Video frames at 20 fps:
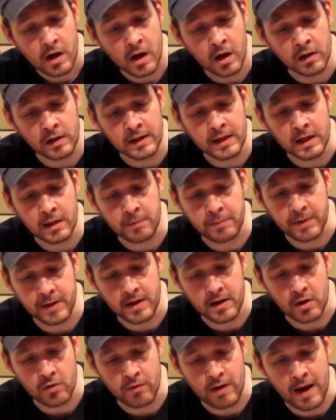a little
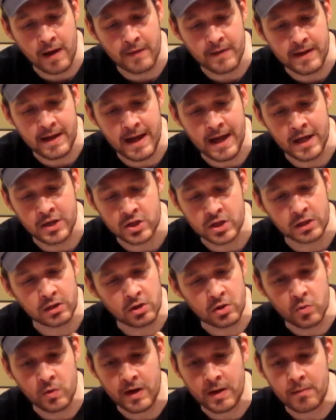bit around the edge, and
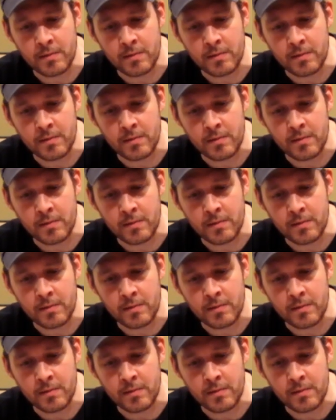look